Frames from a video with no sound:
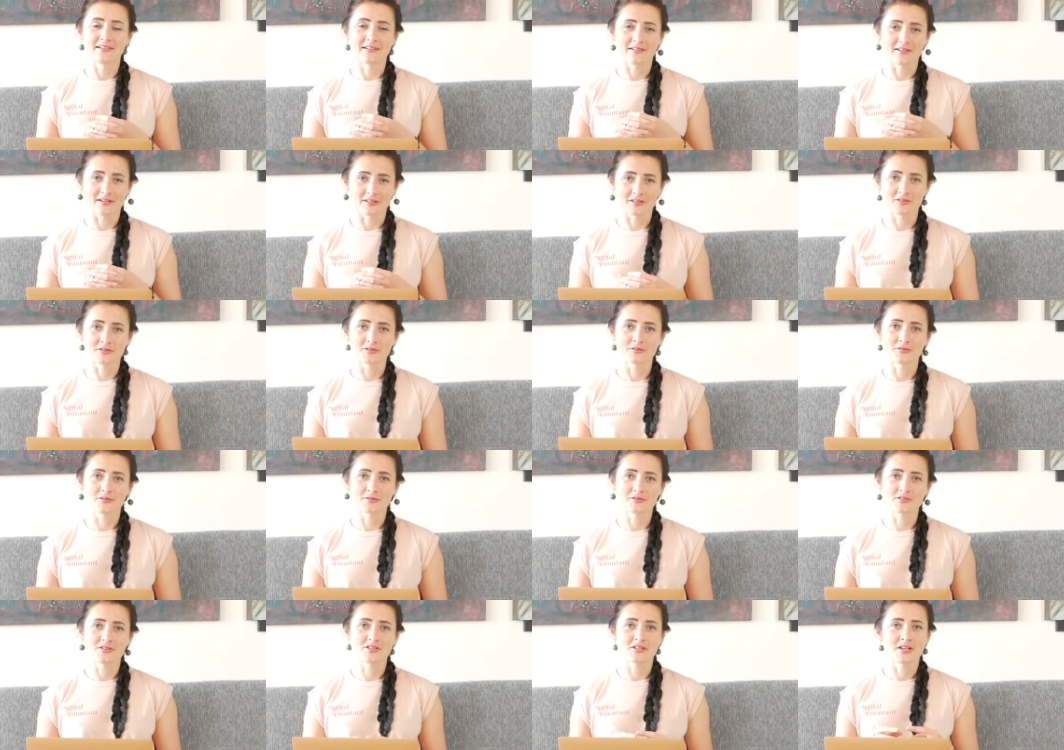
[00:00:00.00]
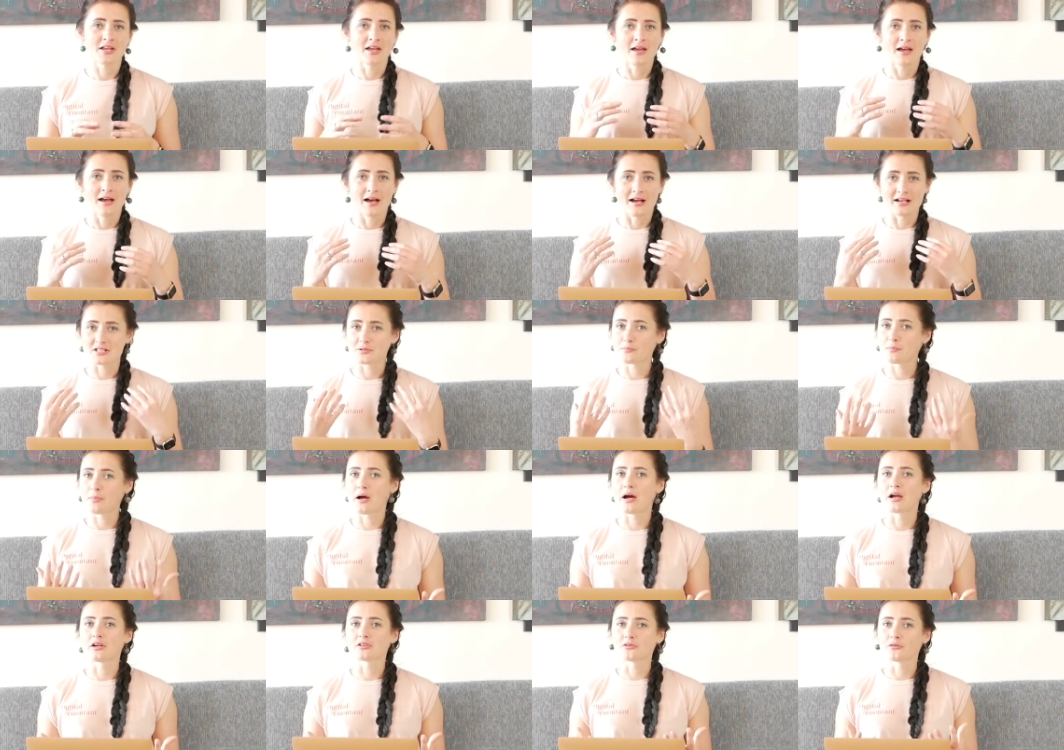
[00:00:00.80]
returns as
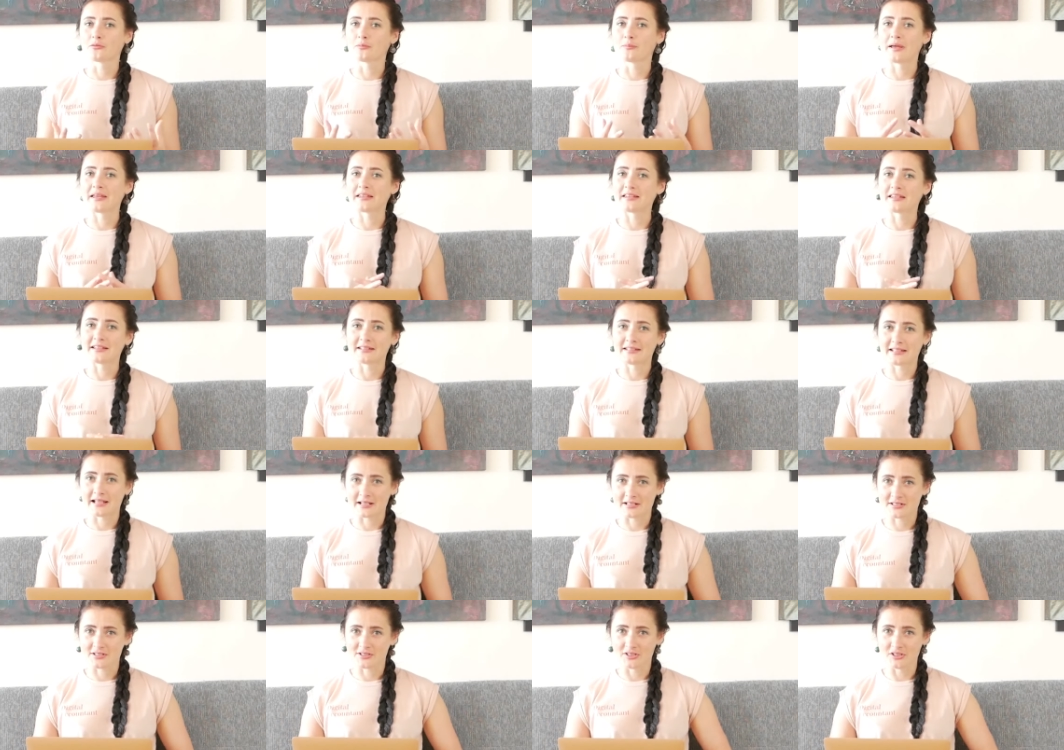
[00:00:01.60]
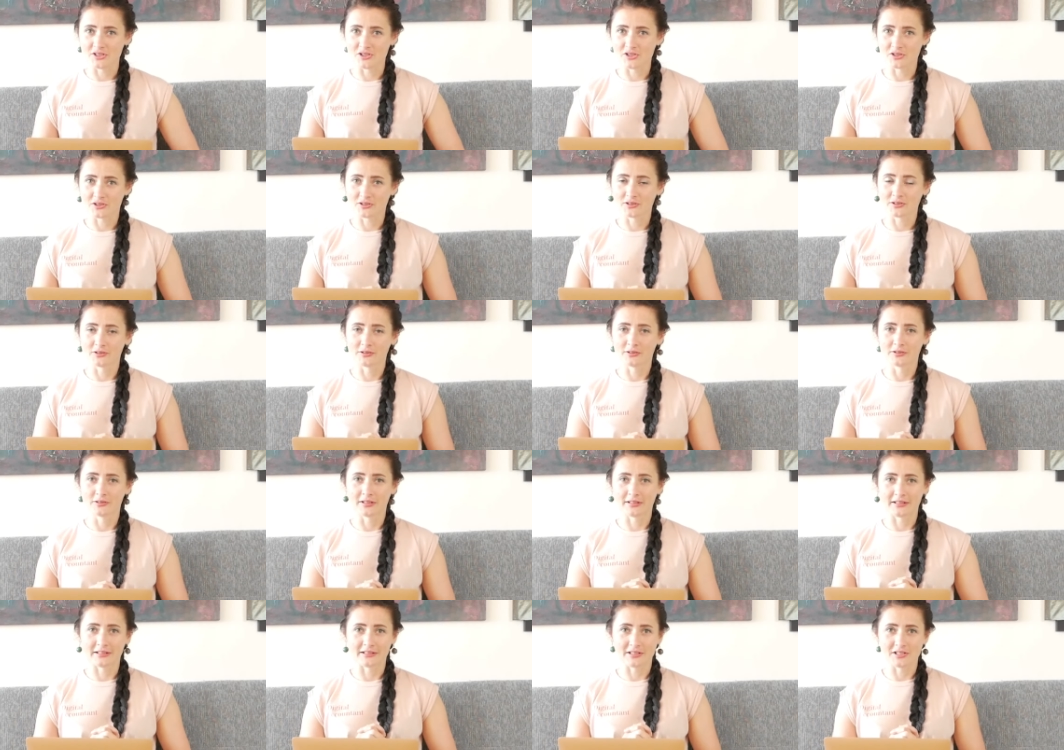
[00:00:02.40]
part of Making Tax
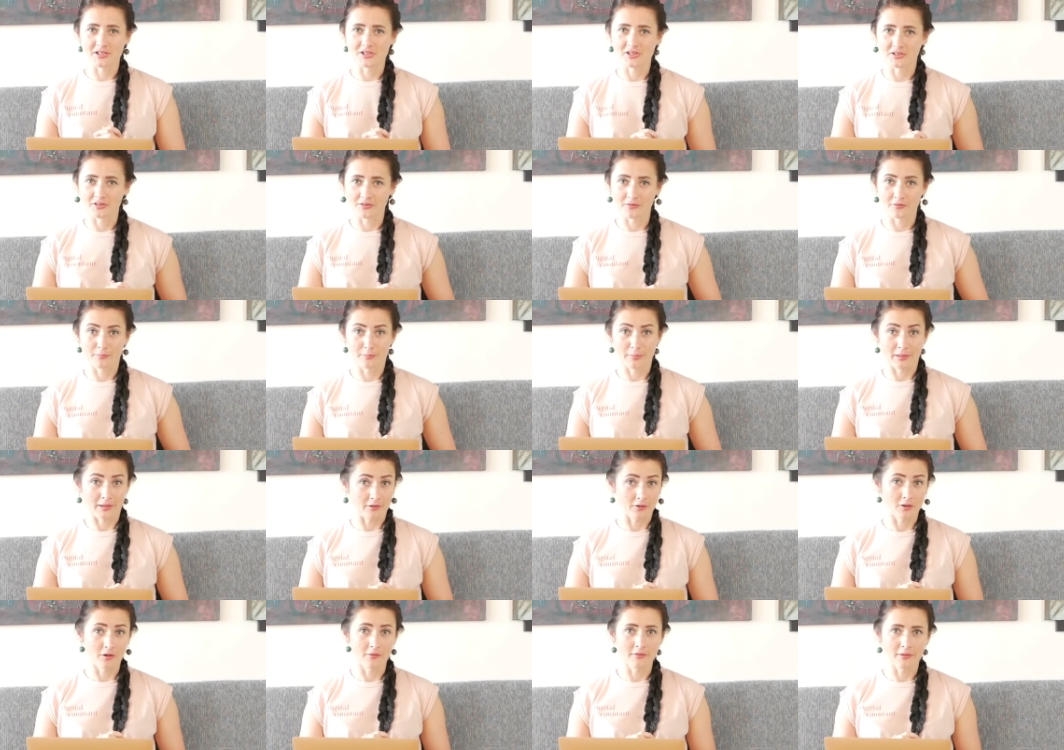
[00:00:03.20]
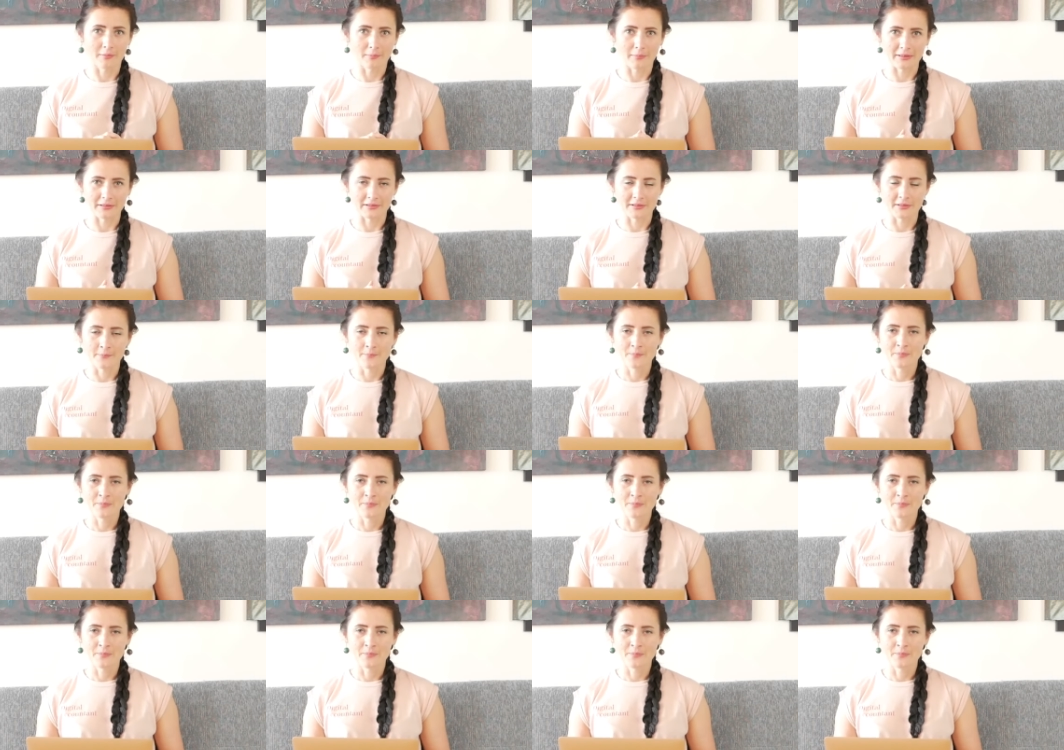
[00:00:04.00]
Digital initiative by government.